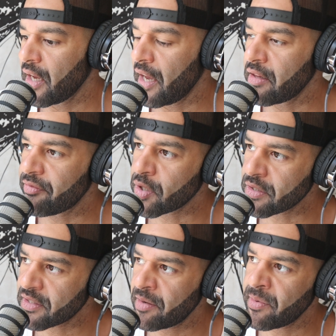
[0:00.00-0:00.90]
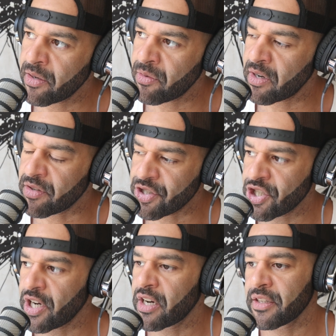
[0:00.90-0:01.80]
And the first time anyone ever
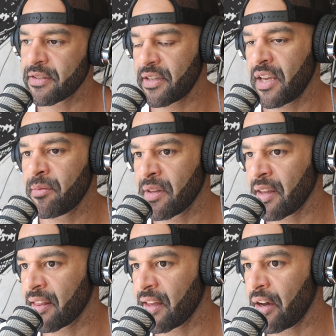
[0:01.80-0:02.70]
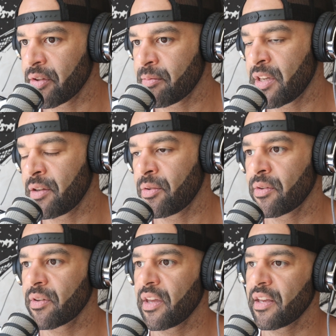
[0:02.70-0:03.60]
shared a statement like that with me,
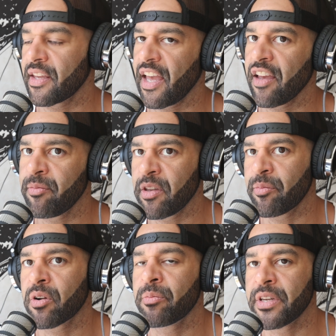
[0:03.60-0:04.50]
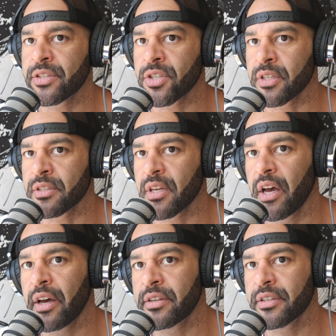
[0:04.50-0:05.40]
it gave me permission
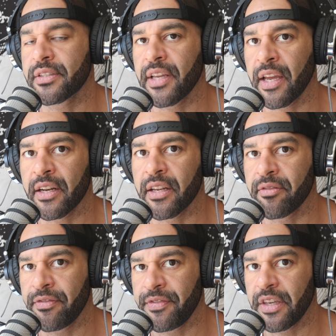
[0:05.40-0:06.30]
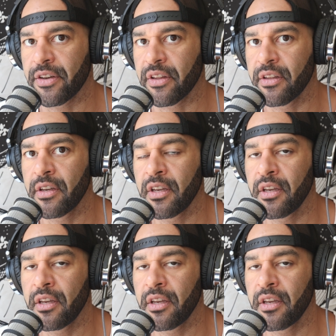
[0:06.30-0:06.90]
to understand and feel